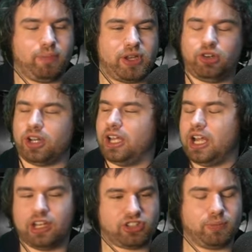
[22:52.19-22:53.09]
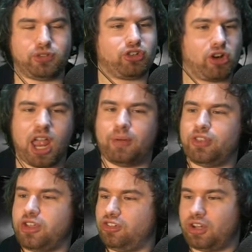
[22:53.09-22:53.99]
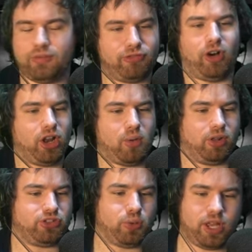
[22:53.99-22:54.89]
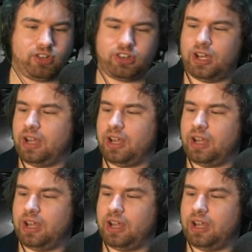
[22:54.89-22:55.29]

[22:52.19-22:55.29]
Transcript: Be sure to subscribe on YouTube, follow on Twitch,